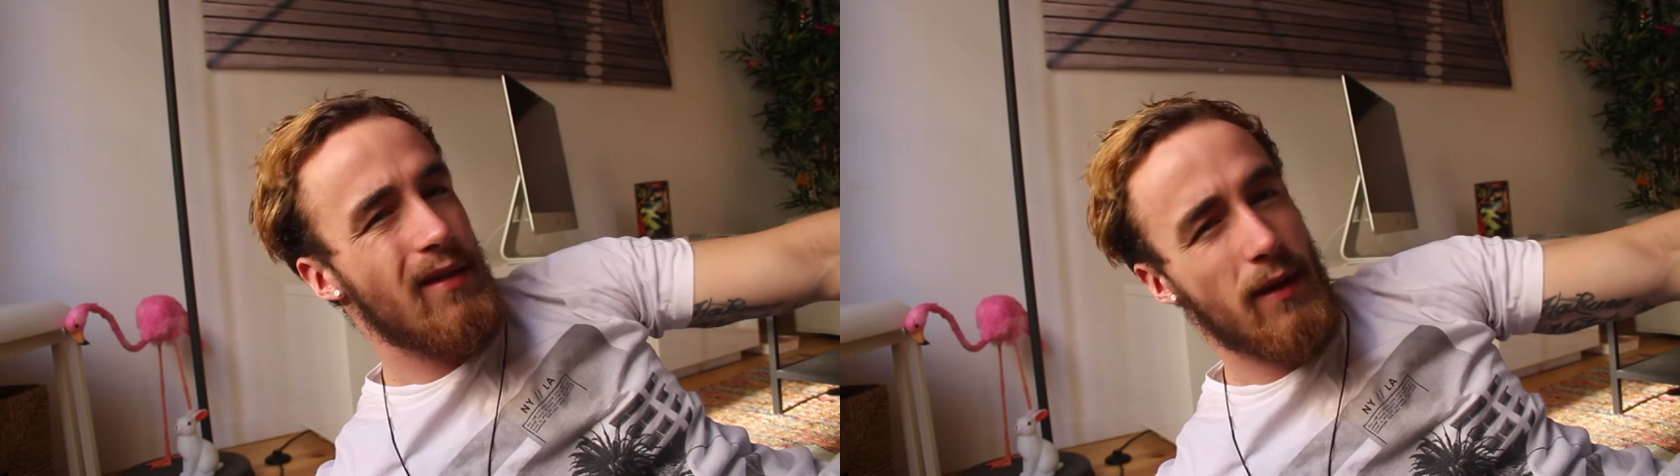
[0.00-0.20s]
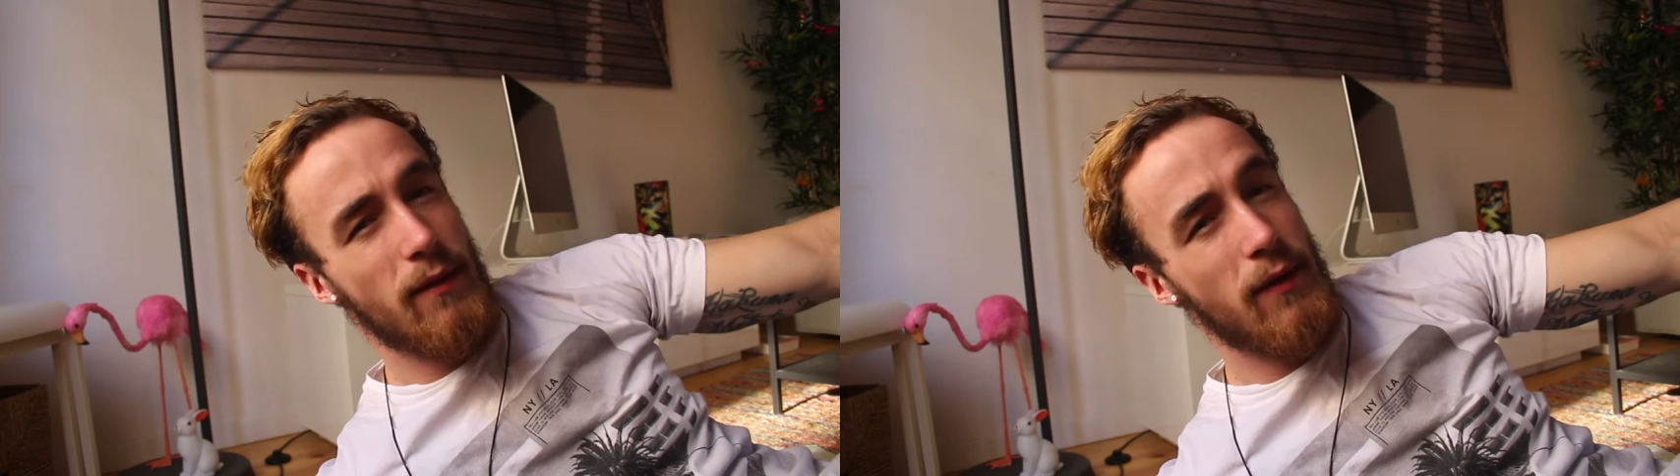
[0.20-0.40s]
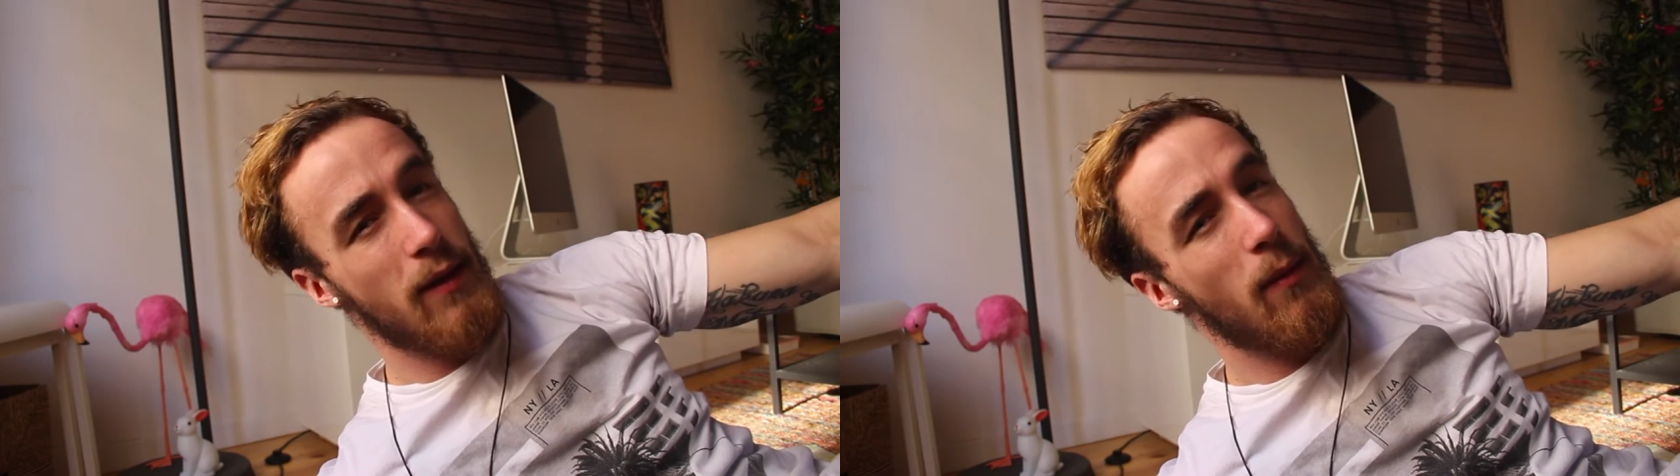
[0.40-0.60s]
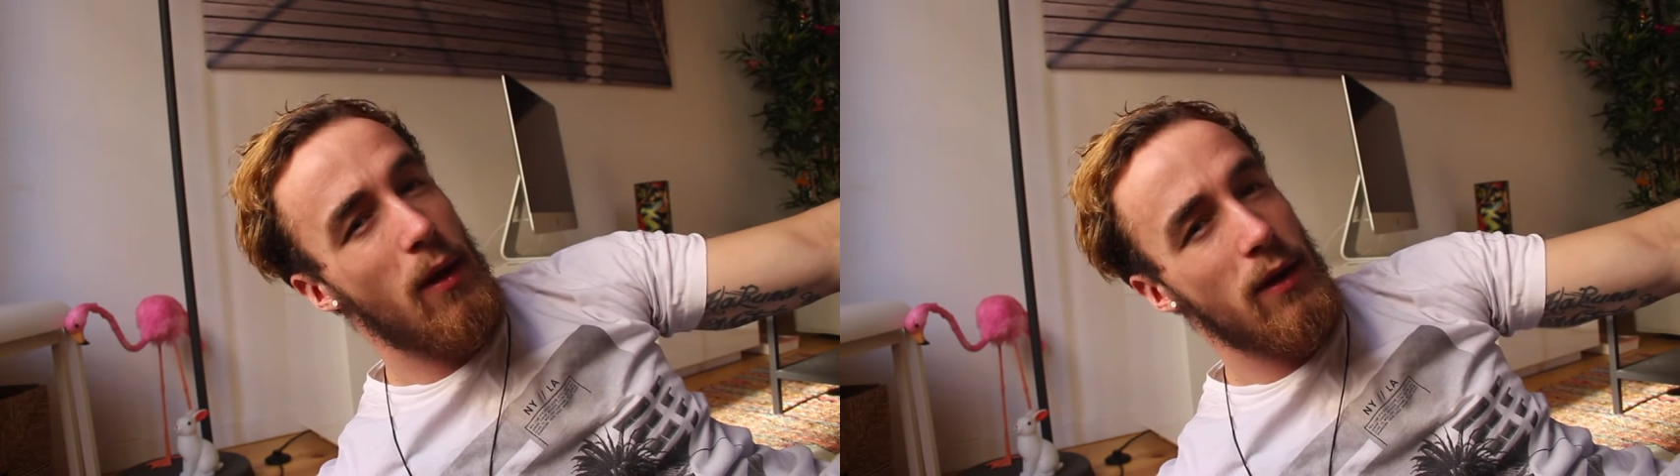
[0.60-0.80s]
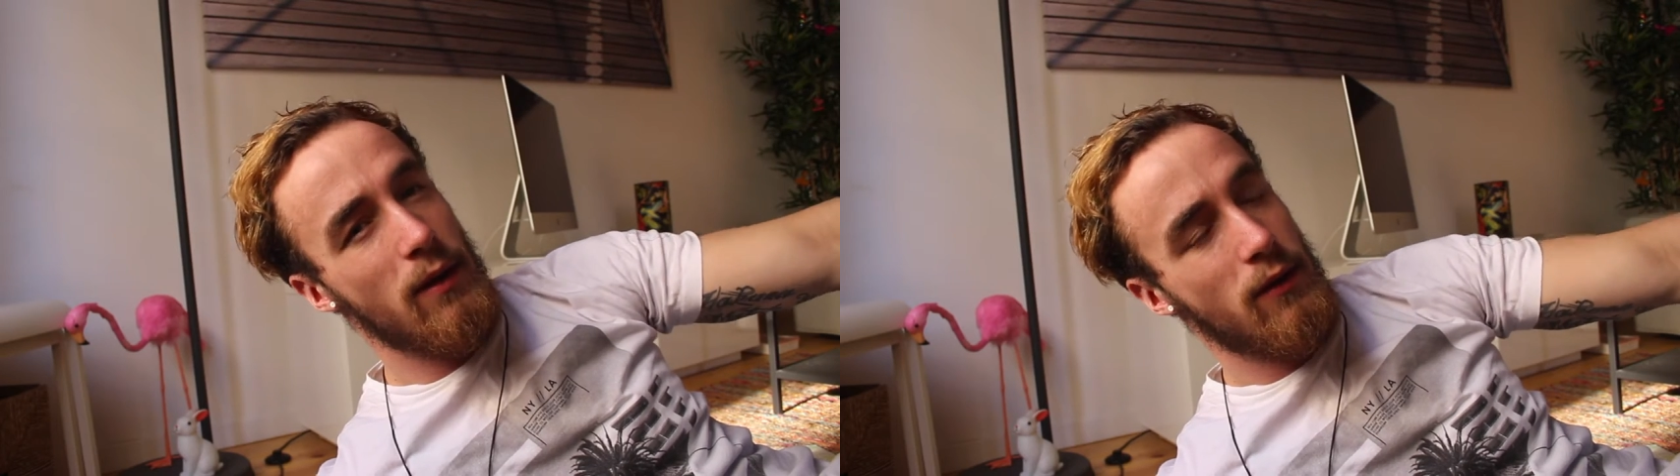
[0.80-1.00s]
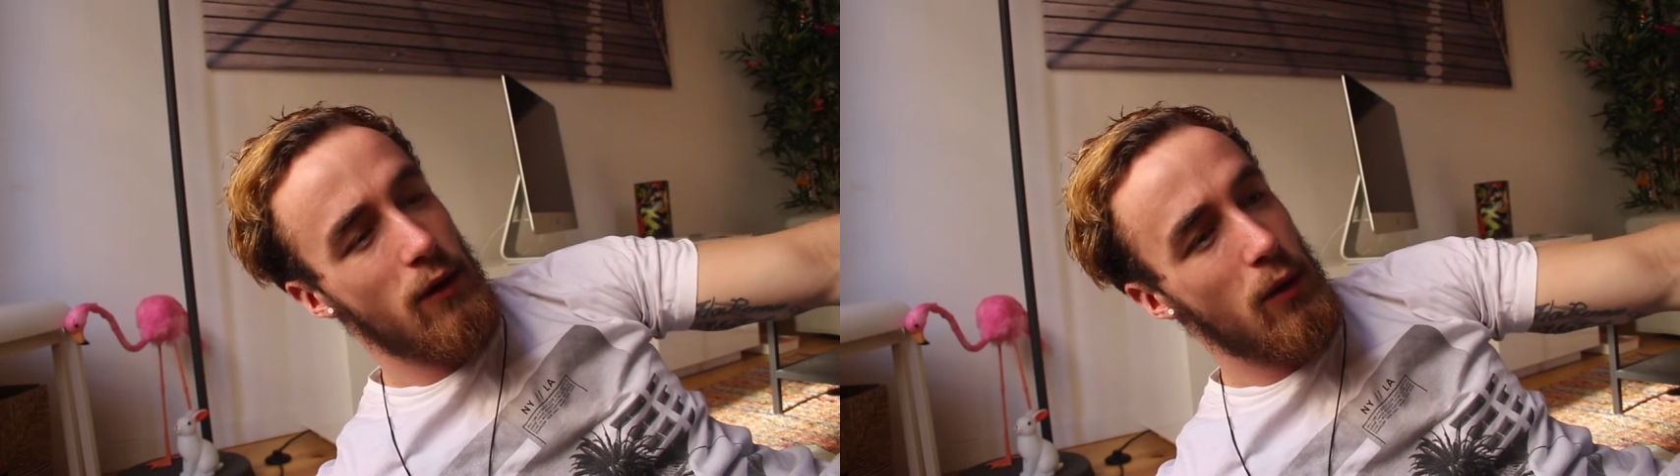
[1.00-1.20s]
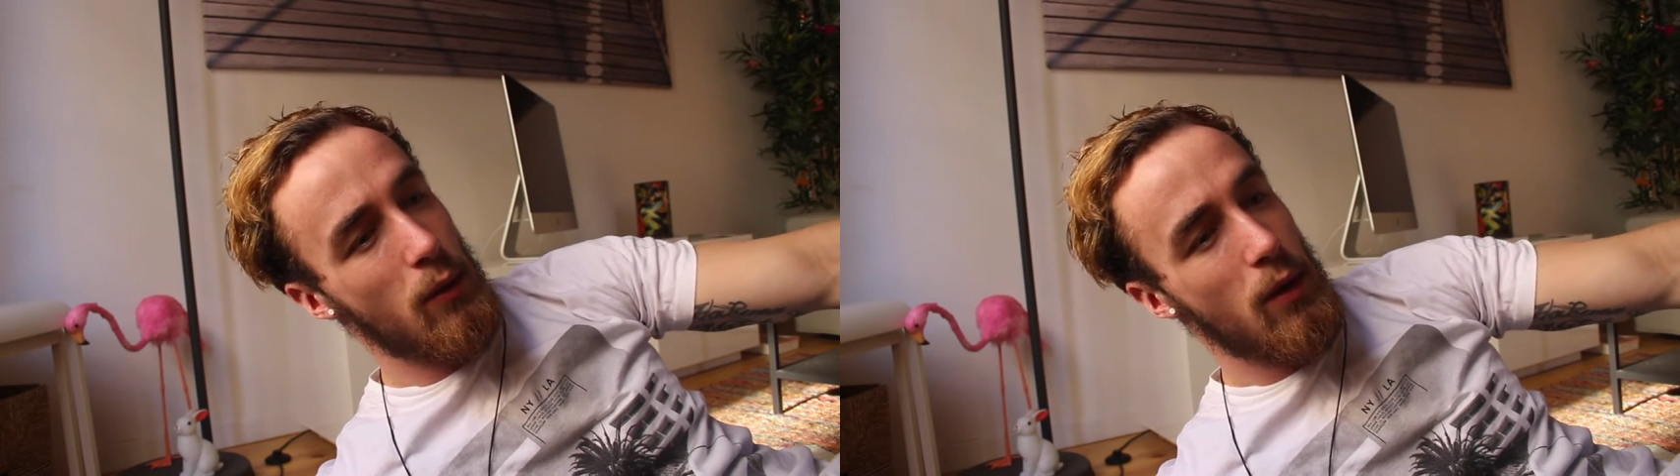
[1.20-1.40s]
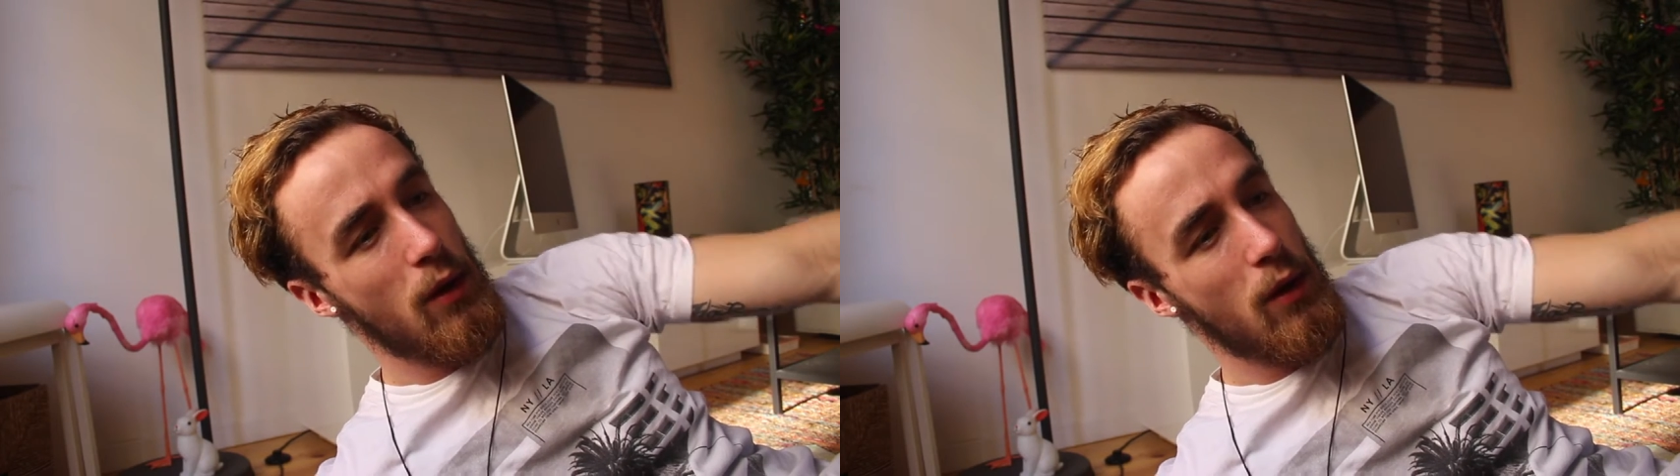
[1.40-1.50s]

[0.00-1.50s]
It's like a flea market, so